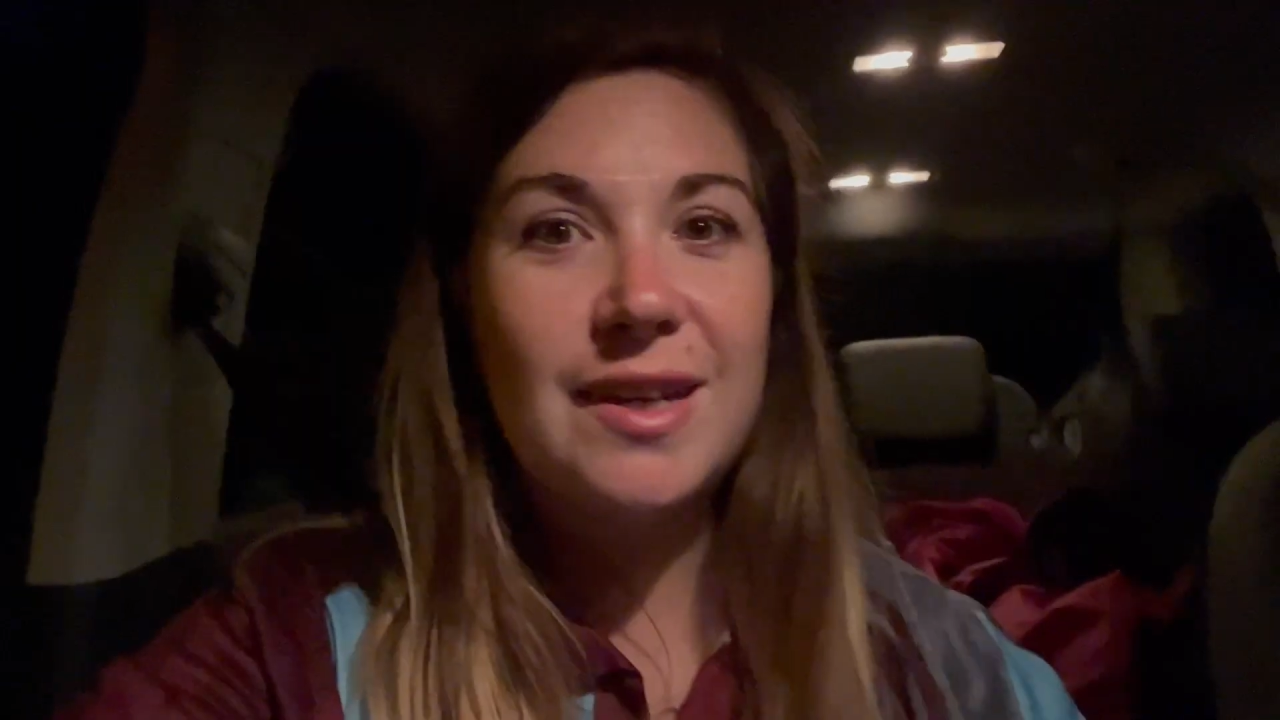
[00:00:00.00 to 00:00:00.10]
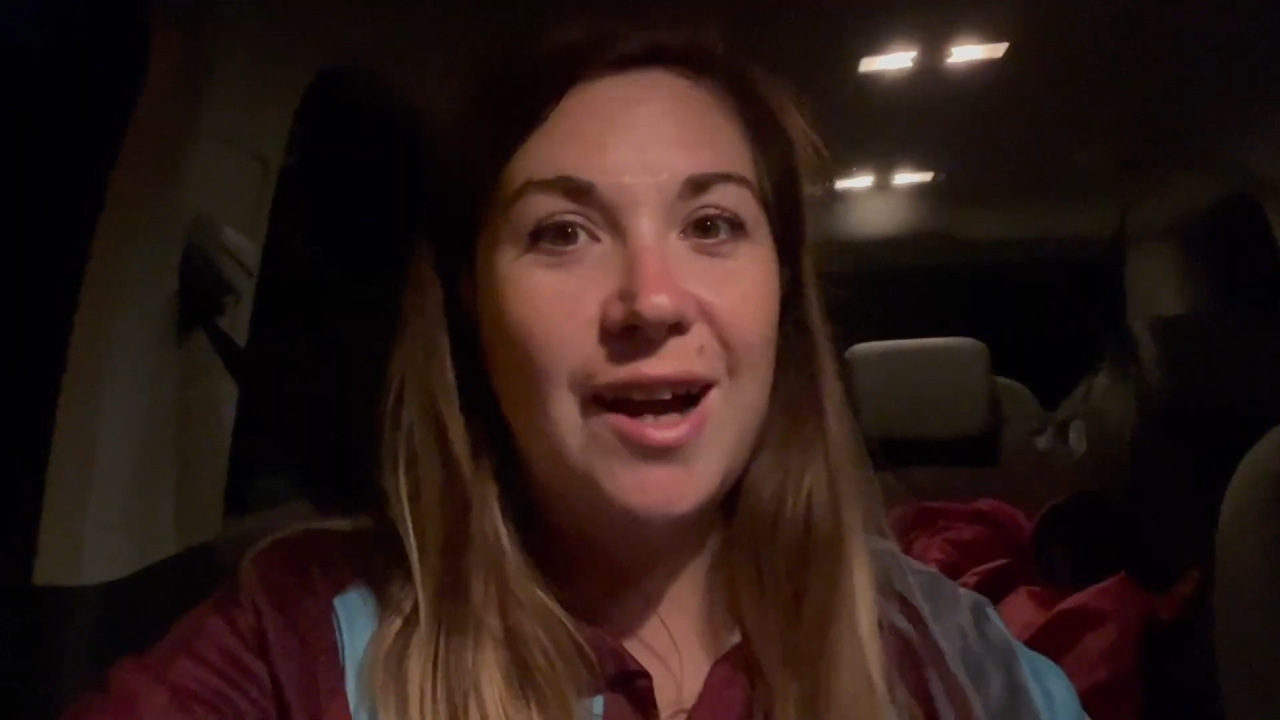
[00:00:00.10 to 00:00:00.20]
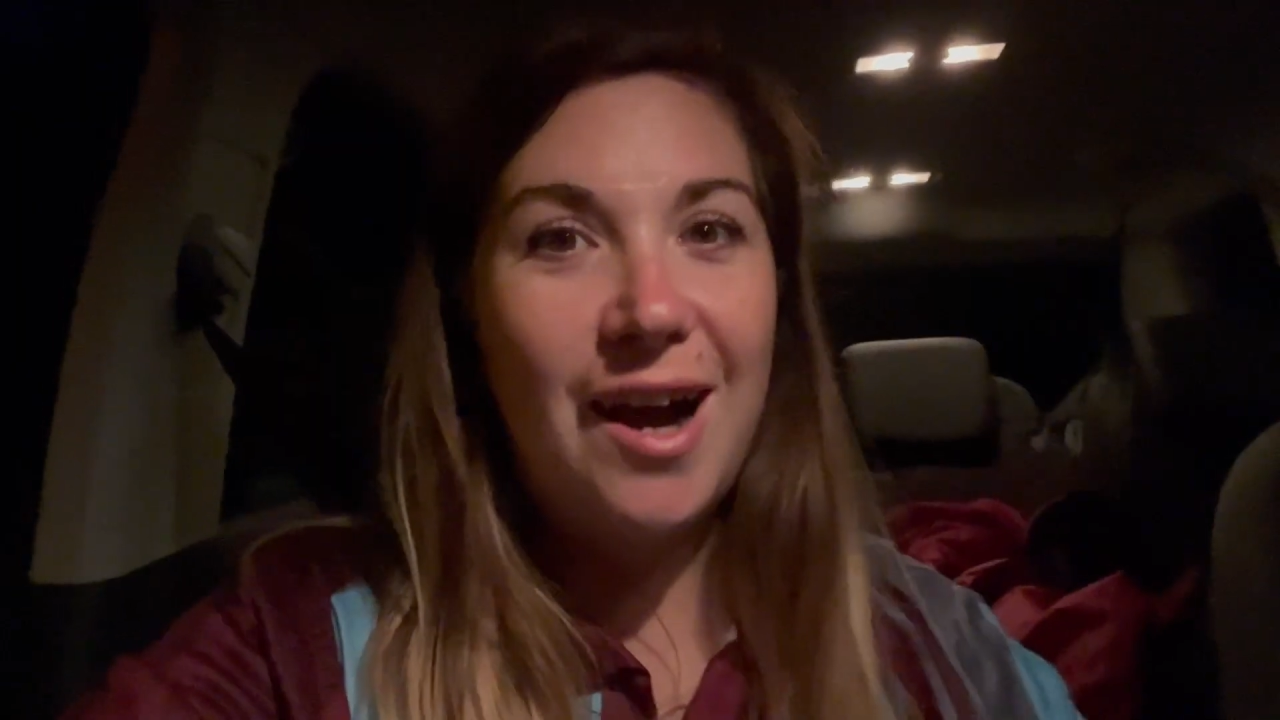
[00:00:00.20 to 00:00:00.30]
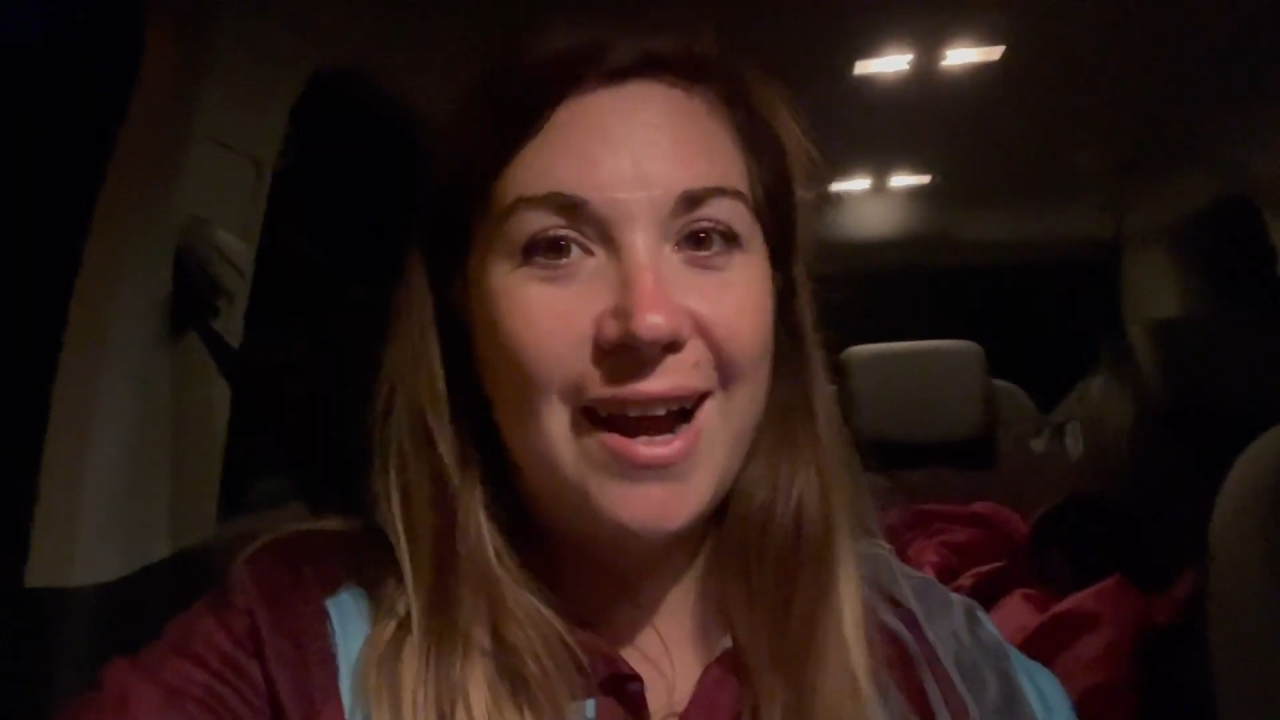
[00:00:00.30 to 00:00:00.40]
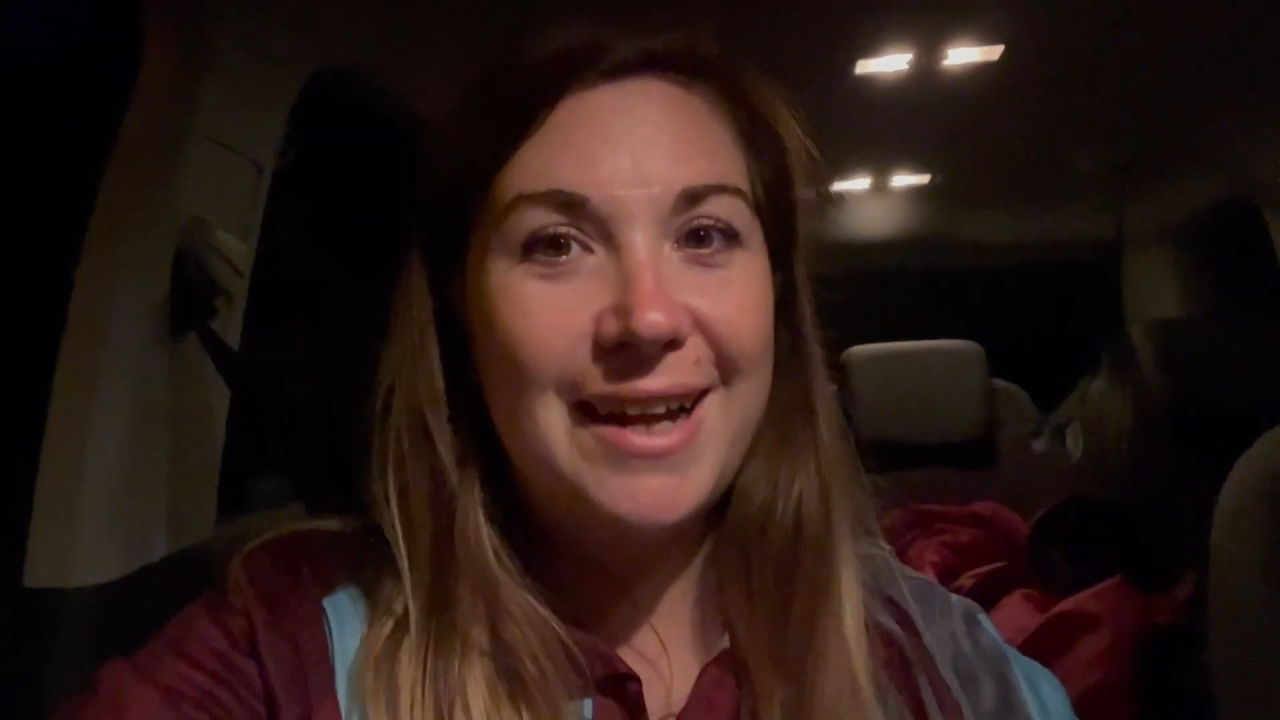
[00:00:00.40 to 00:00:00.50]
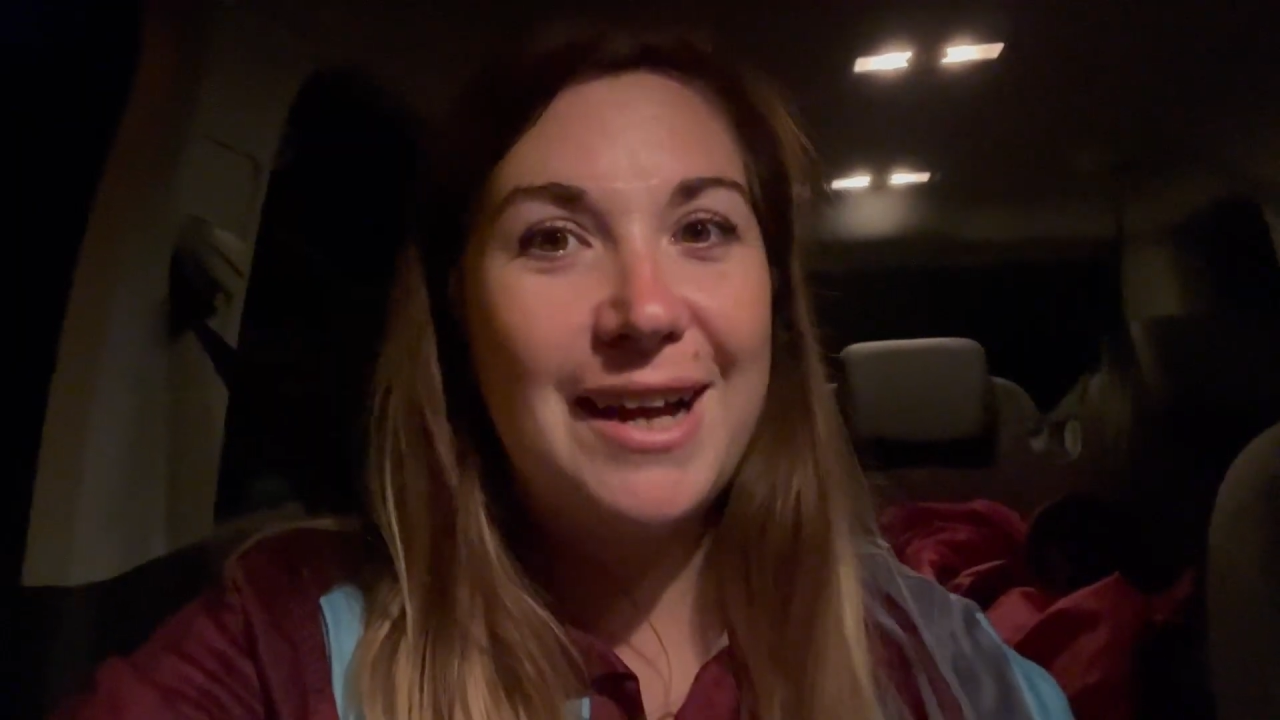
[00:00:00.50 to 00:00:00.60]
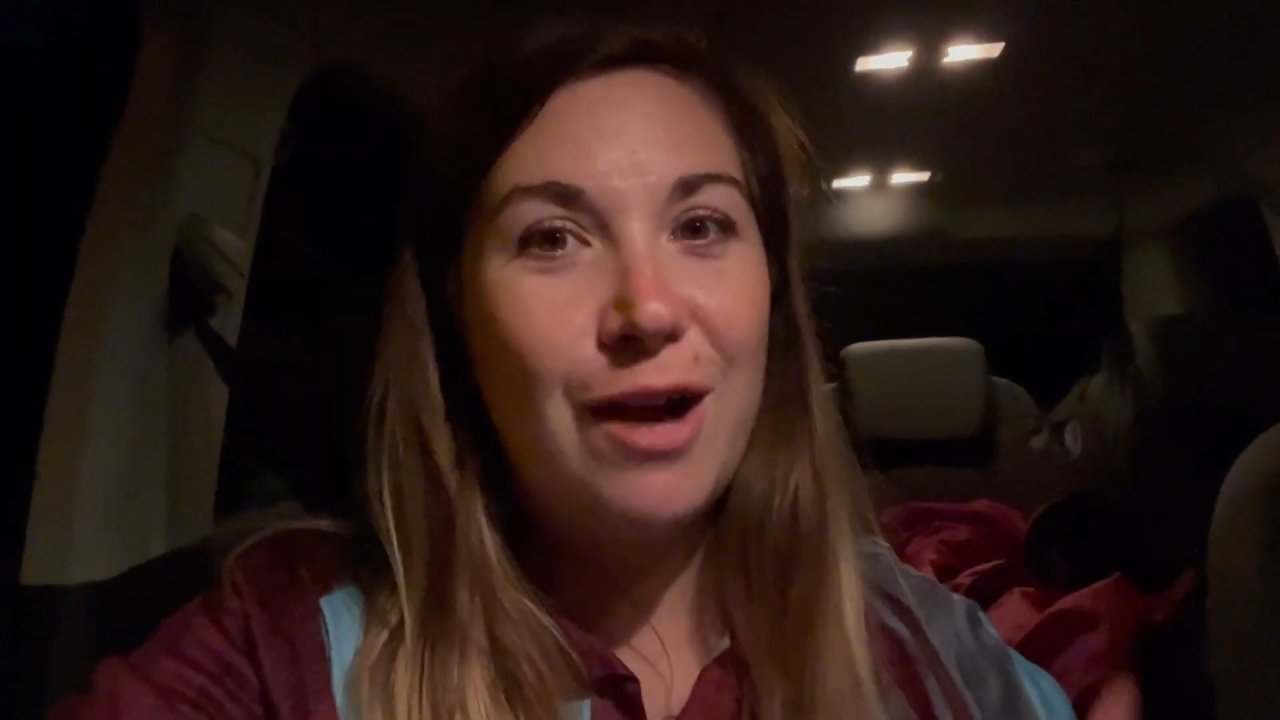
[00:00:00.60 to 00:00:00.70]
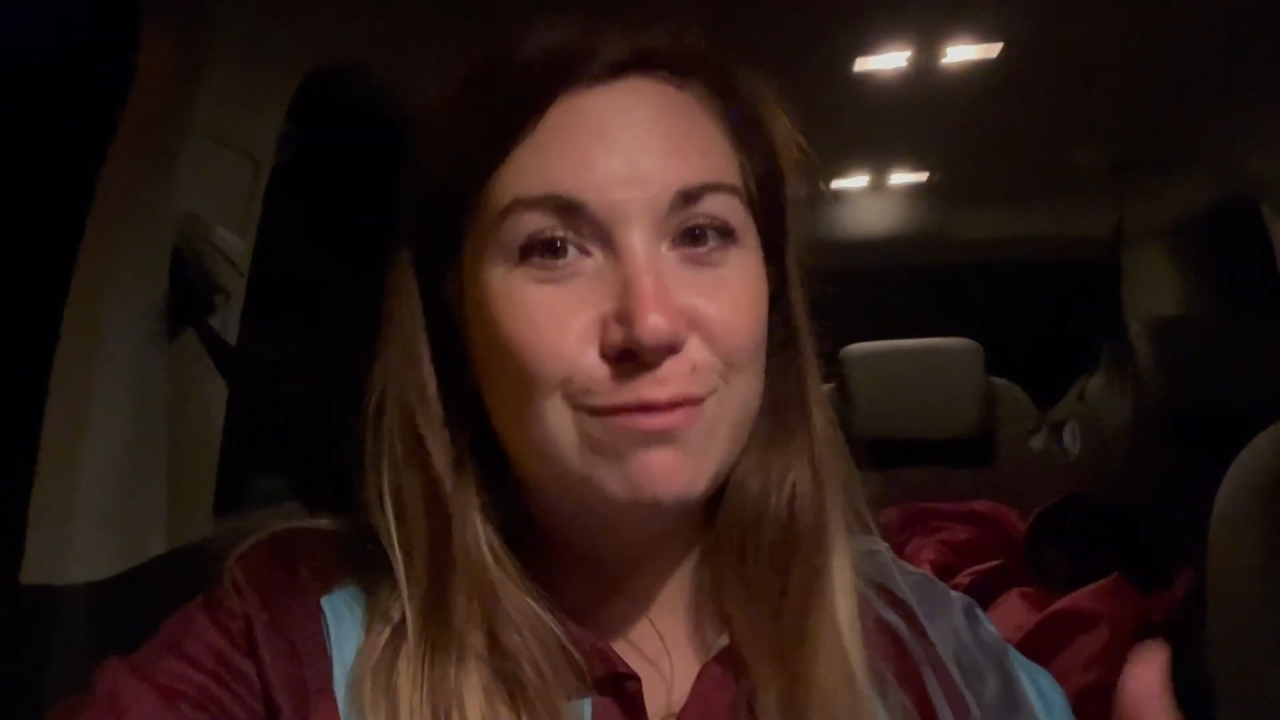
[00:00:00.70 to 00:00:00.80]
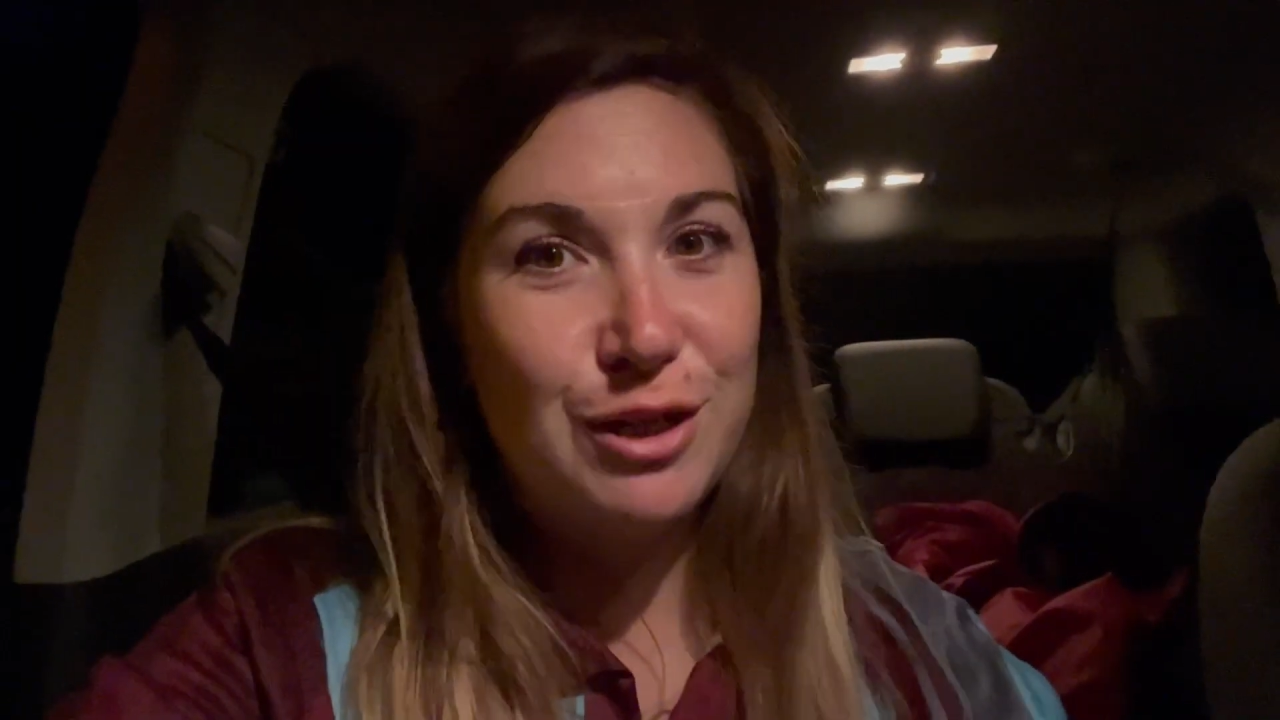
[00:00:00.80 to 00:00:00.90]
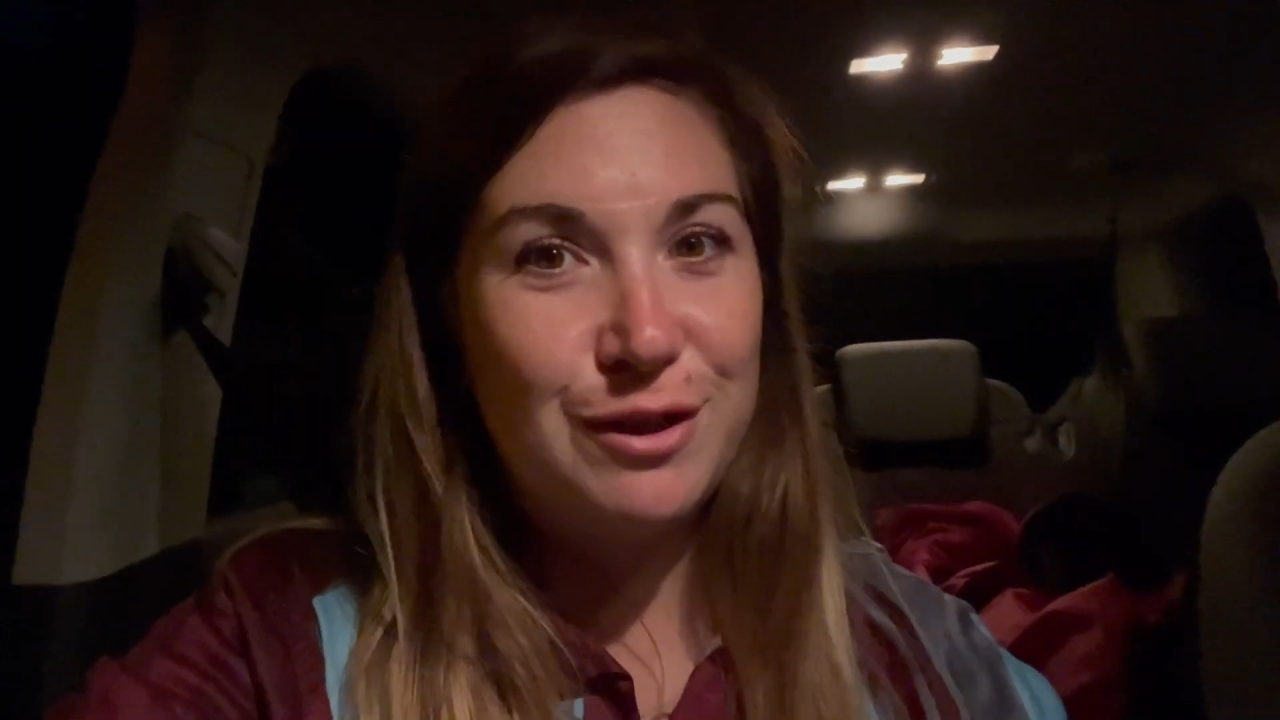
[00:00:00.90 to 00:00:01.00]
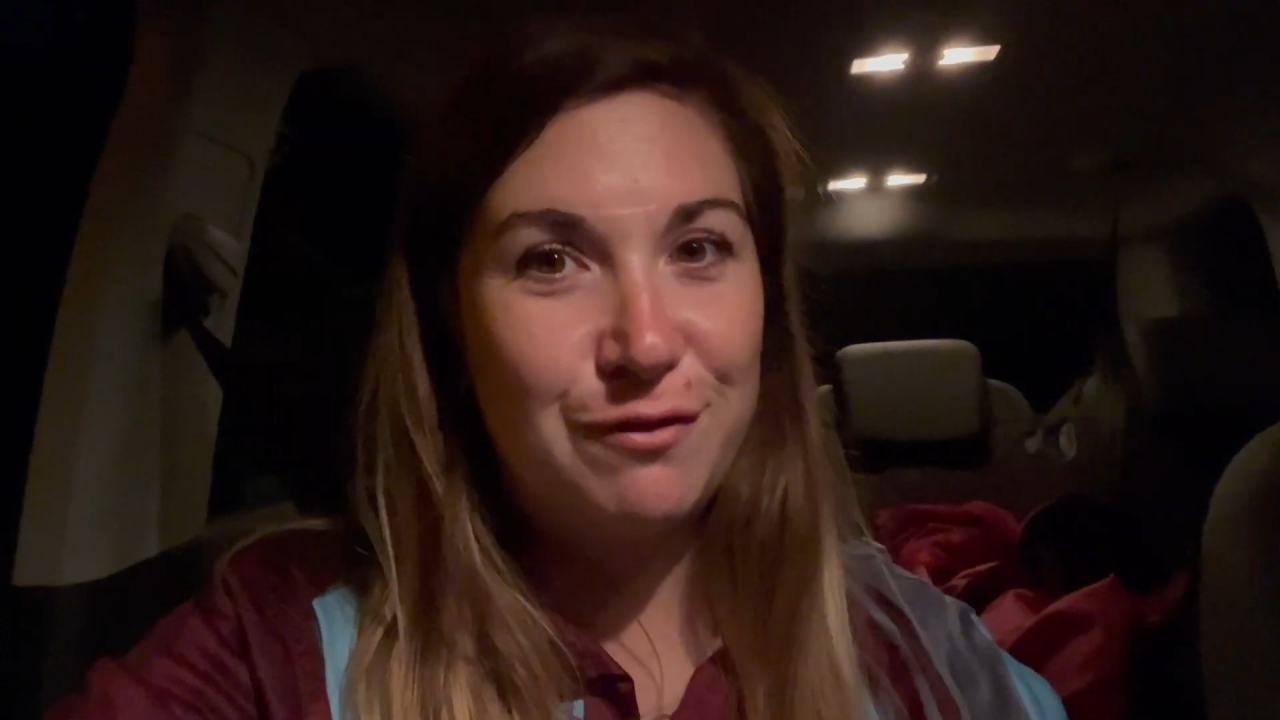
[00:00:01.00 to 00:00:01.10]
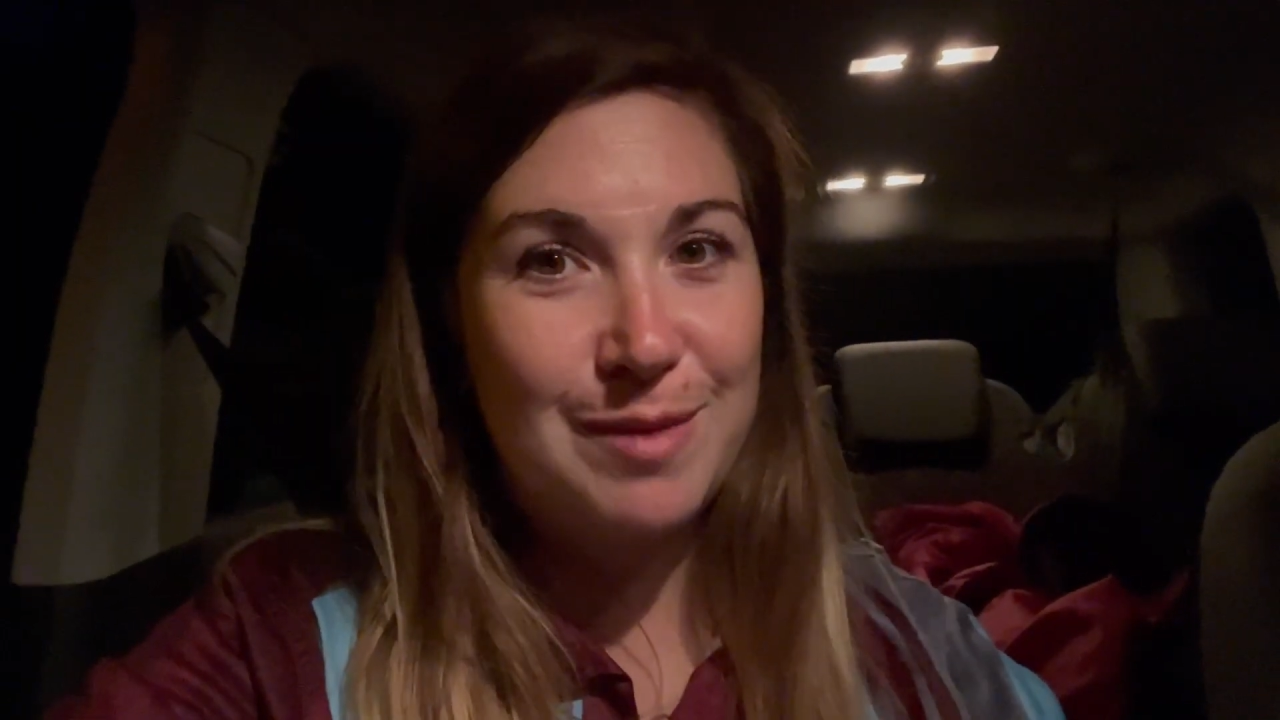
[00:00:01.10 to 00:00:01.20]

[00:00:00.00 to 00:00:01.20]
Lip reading: Hi, I'm Jodie from